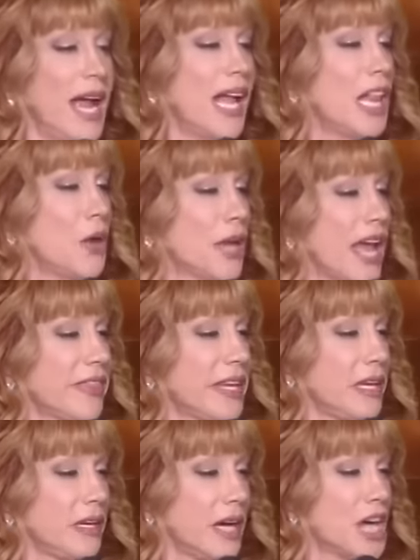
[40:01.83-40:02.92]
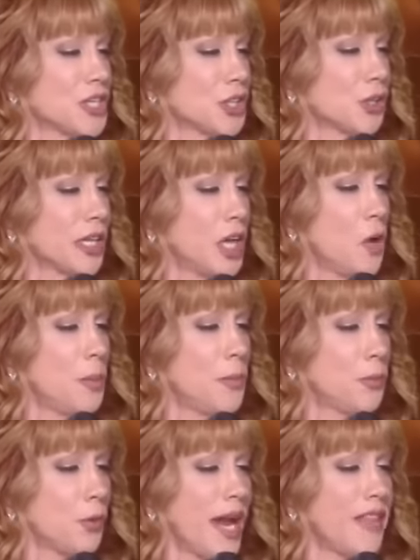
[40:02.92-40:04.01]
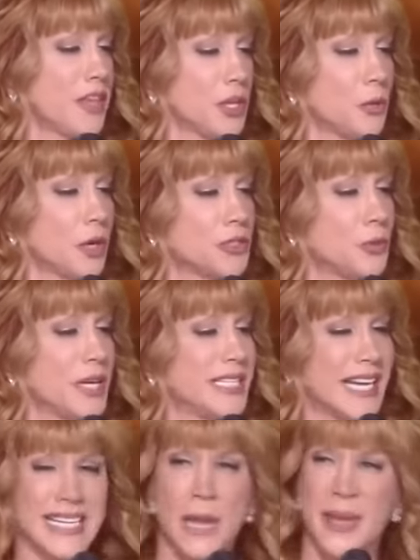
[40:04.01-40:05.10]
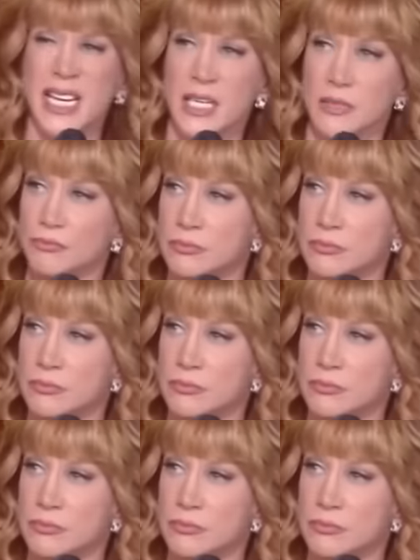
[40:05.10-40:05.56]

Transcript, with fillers: Hello, Kathy. I surely hope and pray that you are doing dynamic.